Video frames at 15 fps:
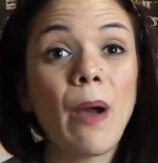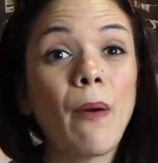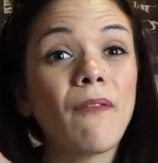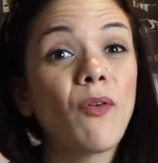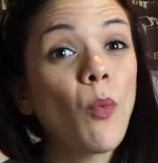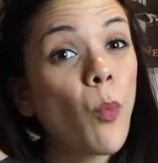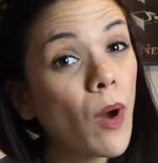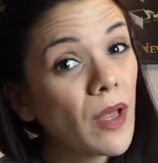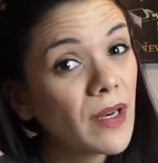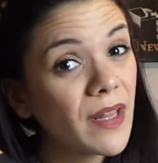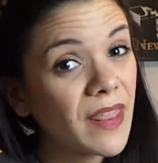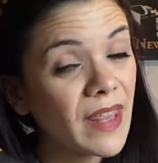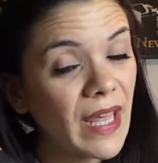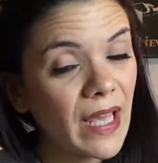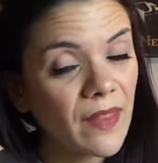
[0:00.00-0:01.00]
However, one
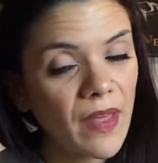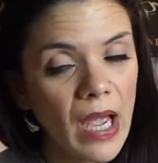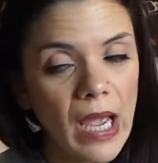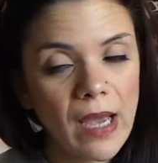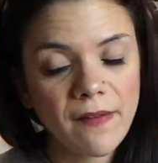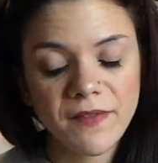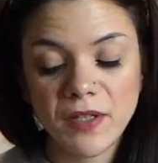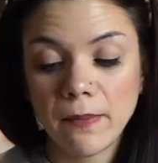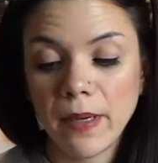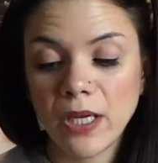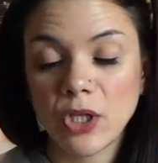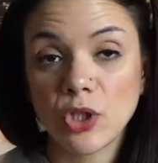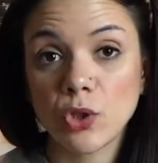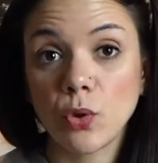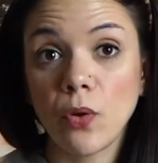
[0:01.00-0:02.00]
thing that I have to
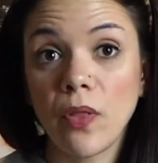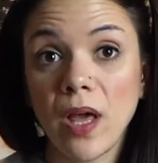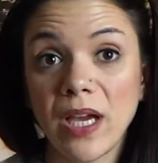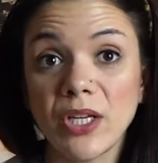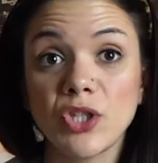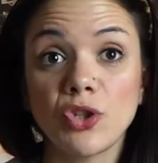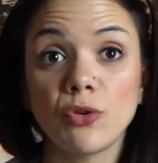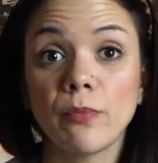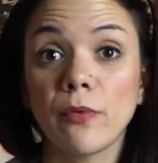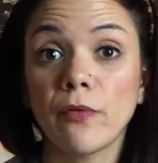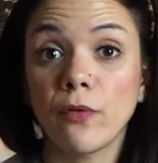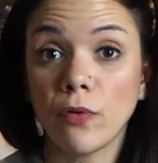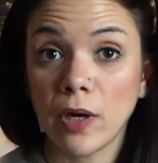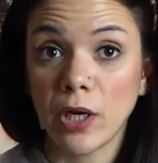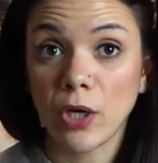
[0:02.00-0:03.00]
make sure that I do
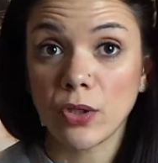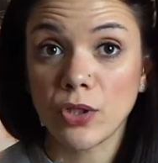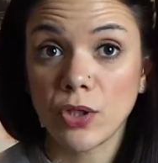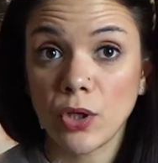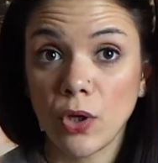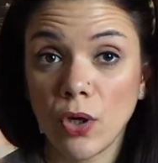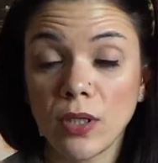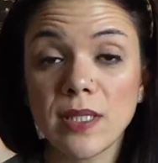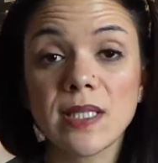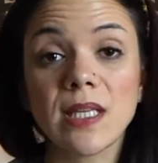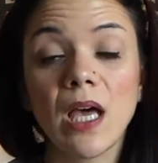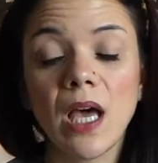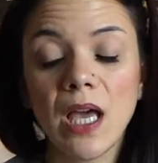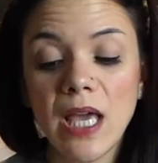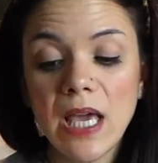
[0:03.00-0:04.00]
before I go to the
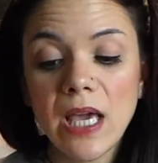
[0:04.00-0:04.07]
concert